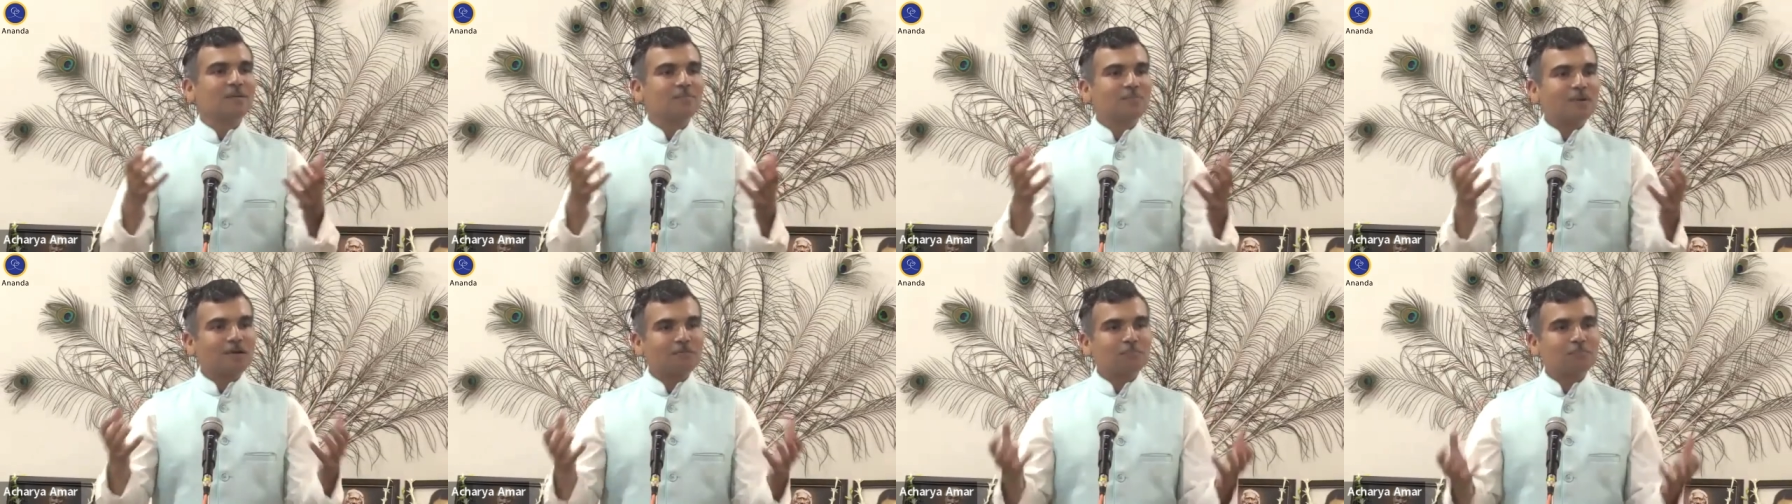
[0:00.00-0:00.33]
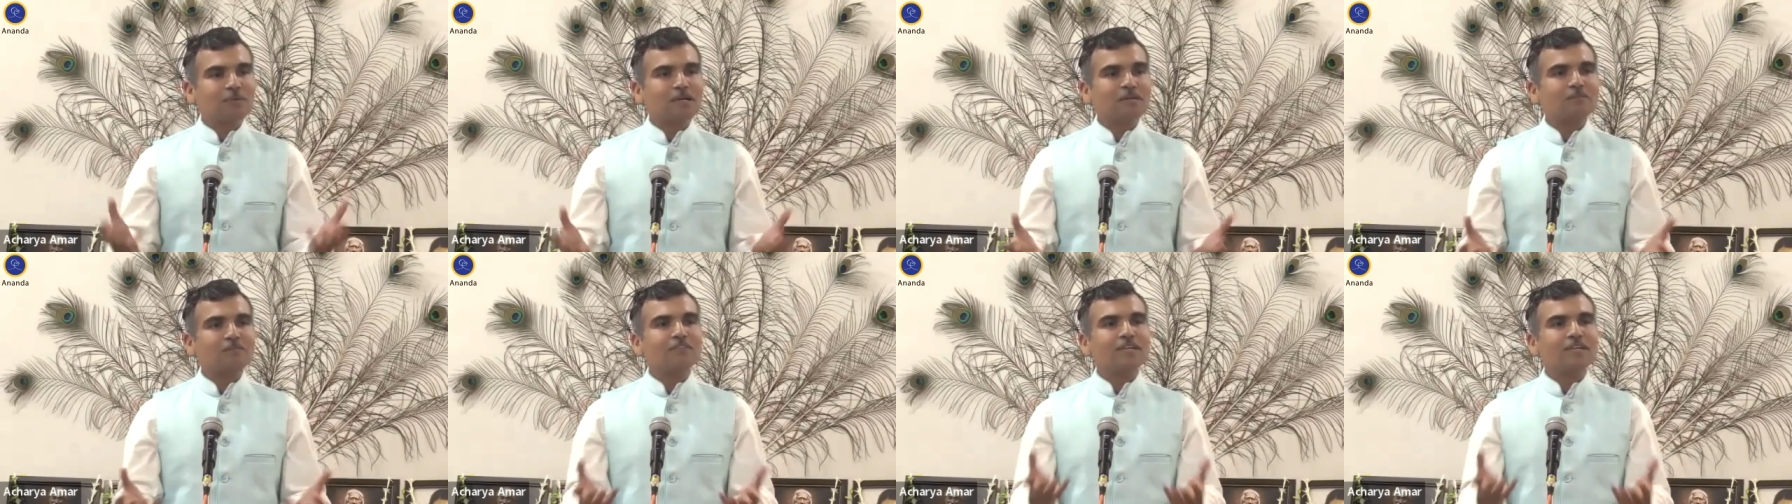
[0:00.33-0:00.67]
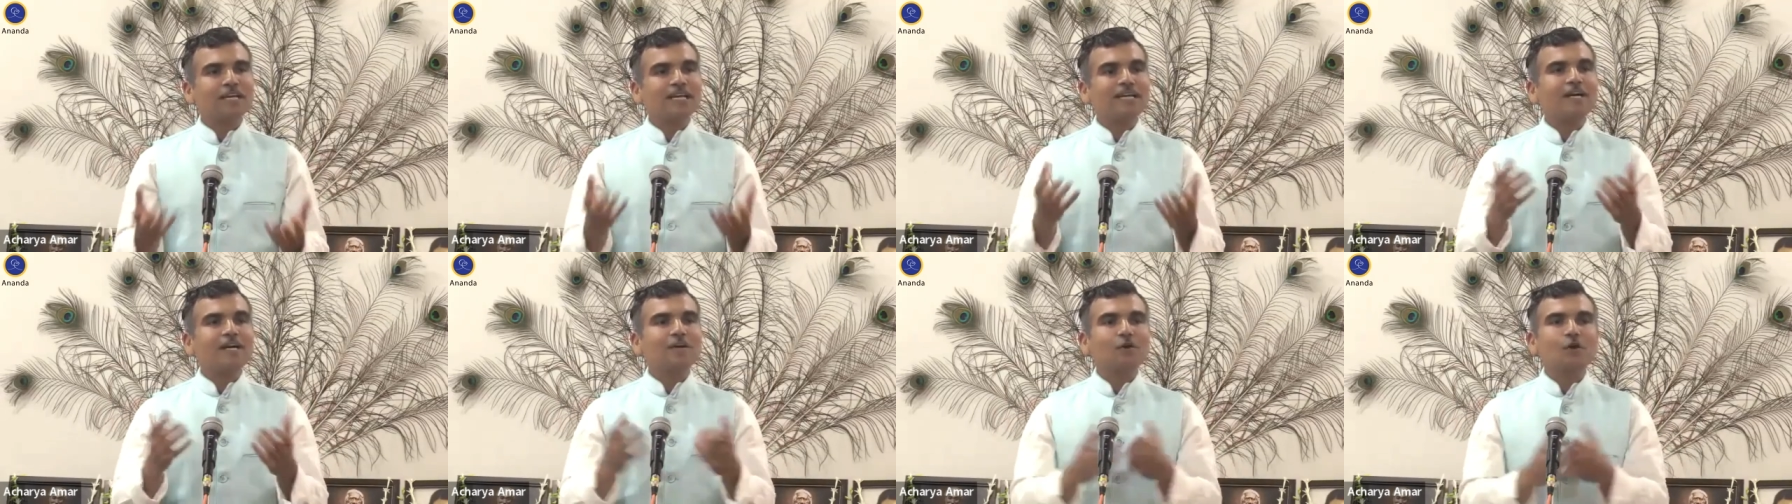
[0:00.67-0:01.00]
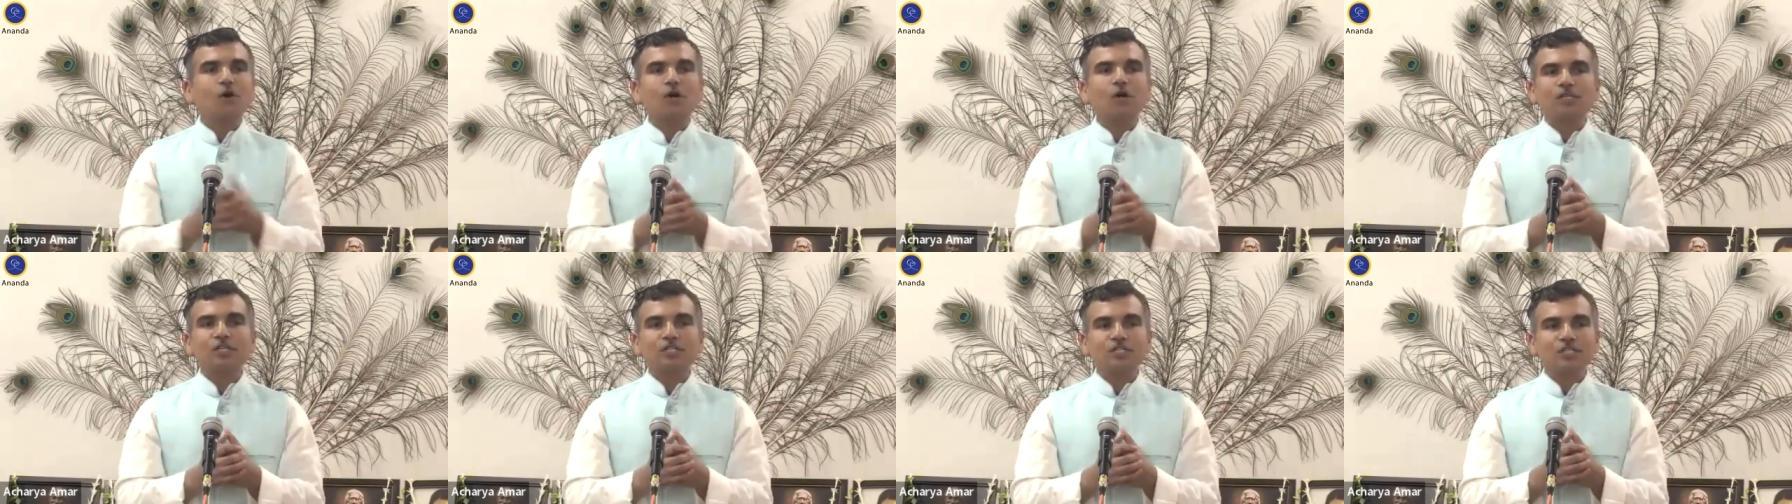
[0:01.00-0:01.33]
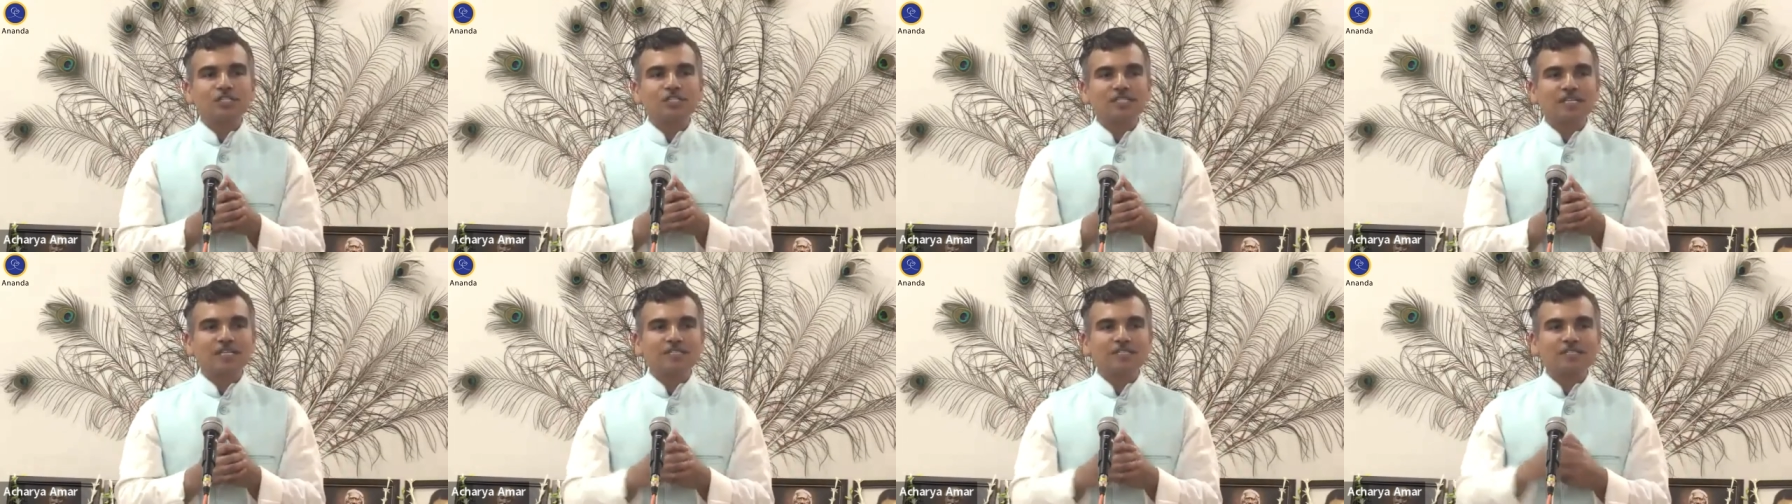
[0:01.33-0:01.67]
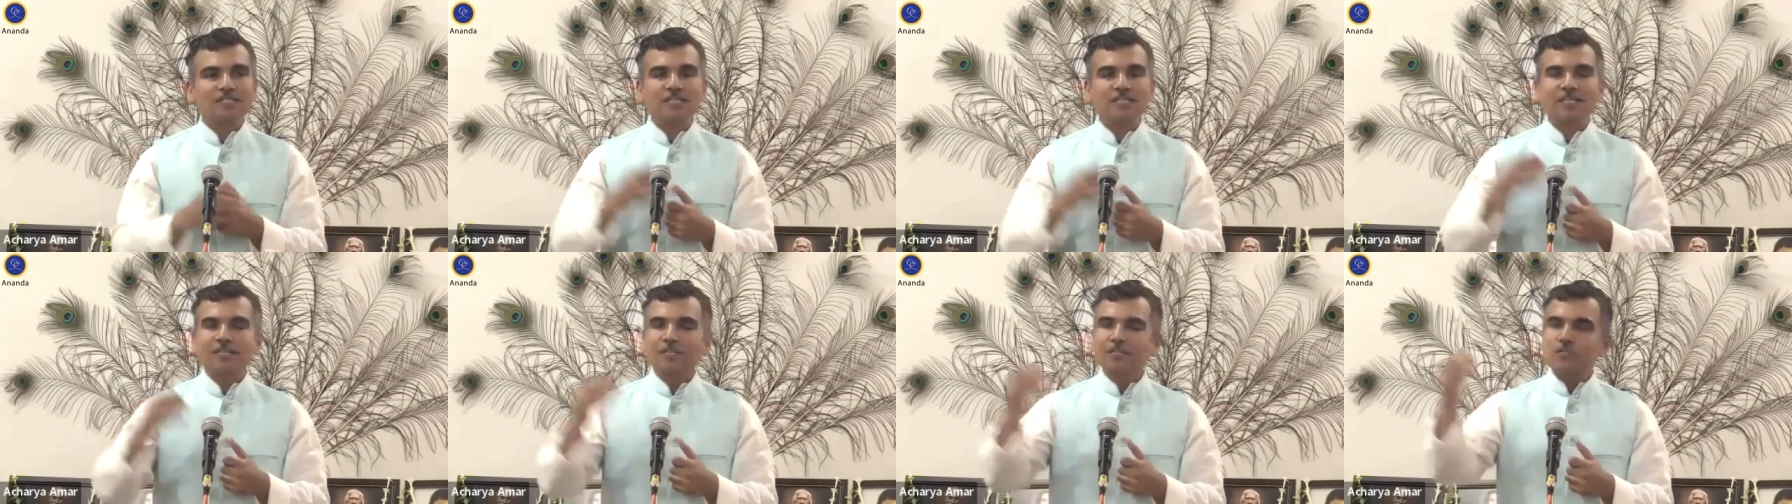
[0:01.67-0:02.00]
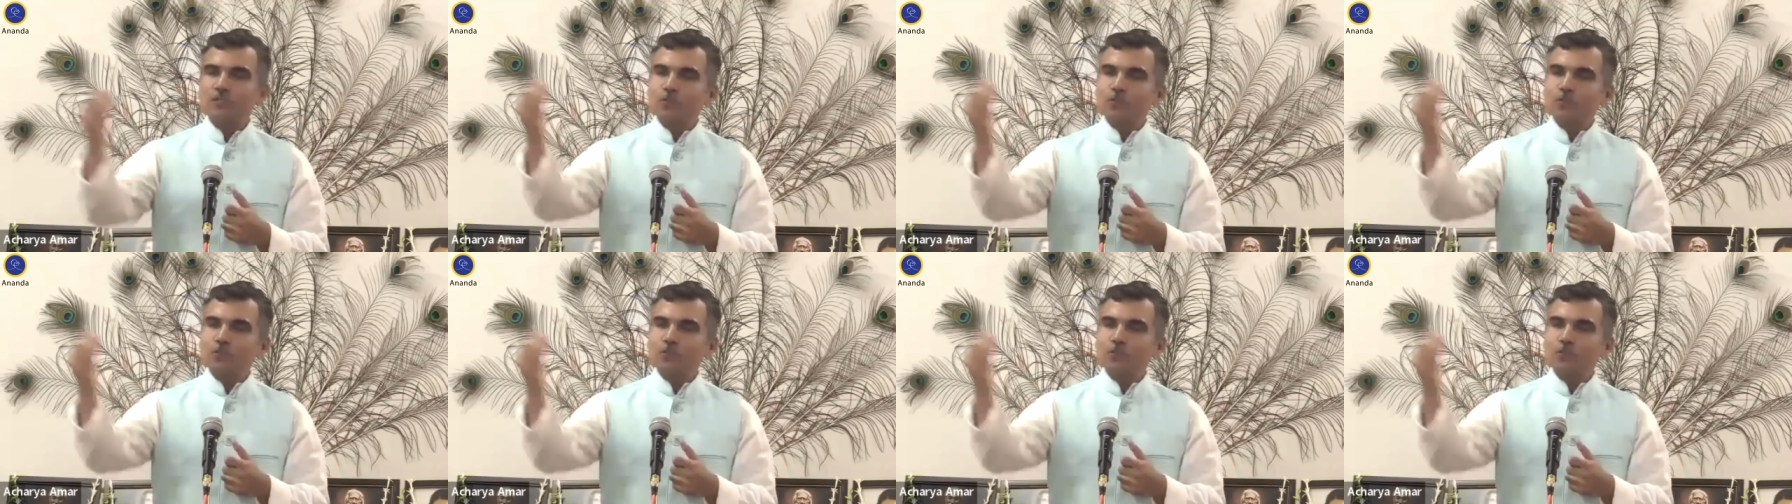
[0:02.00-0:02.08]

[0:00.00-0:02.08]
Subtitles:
keep uplifting our consciousness